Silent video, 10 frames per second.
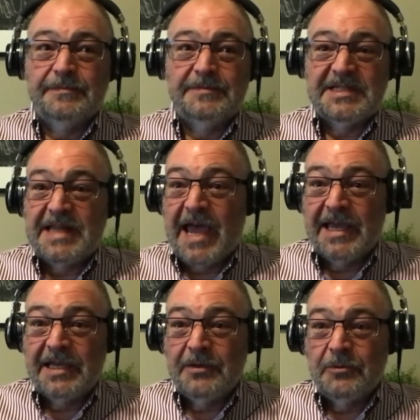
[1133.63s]

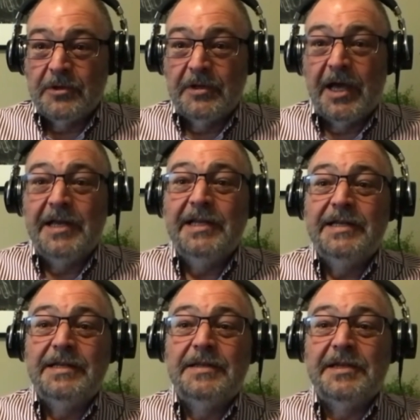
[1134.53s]
stacking world i
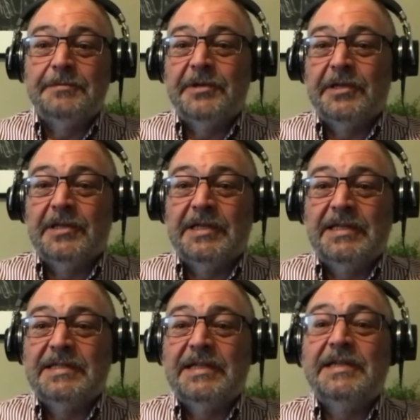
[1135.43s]
needed the ability
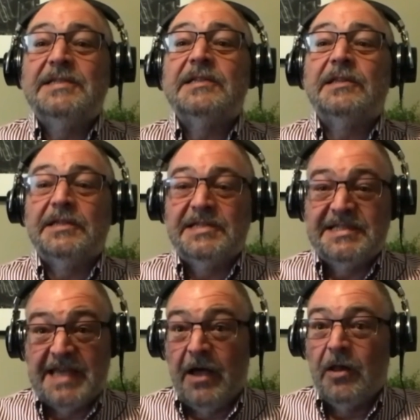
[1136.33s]
to easily
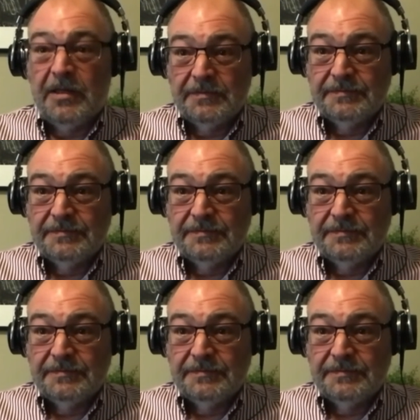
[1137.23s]
sell